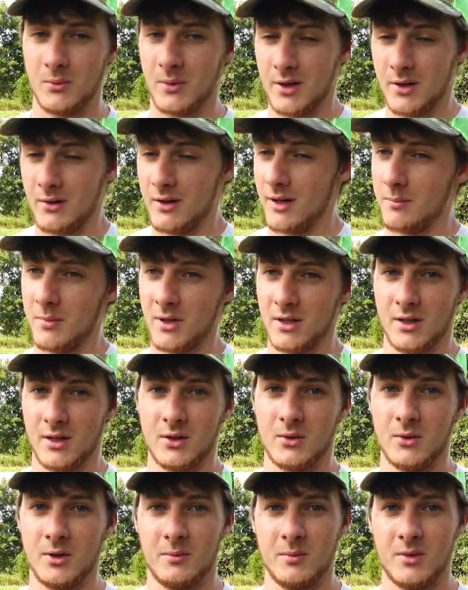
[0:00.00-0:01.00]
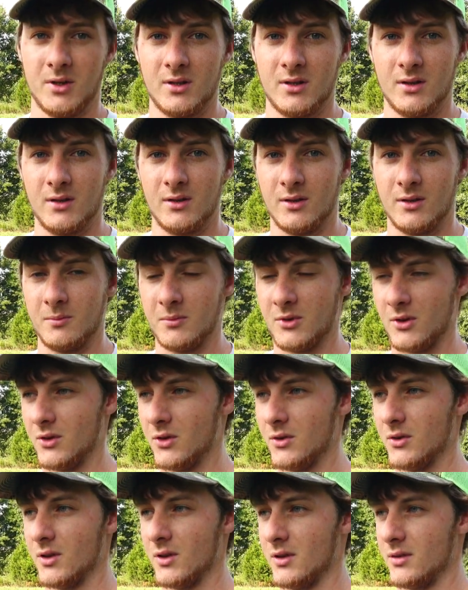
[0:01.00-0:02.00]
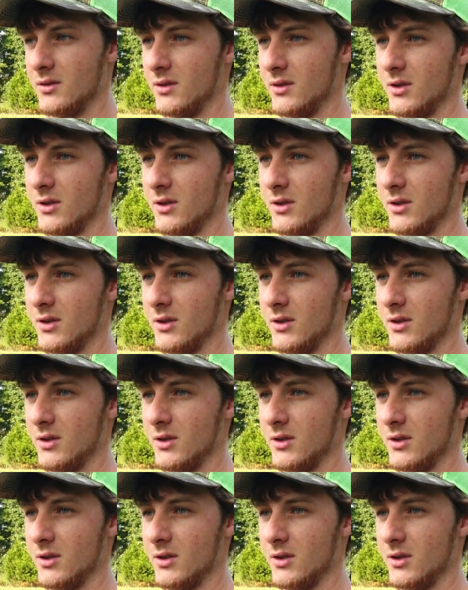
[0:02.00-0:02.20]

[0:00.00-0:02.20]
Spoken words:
We don't have big equipment to do this.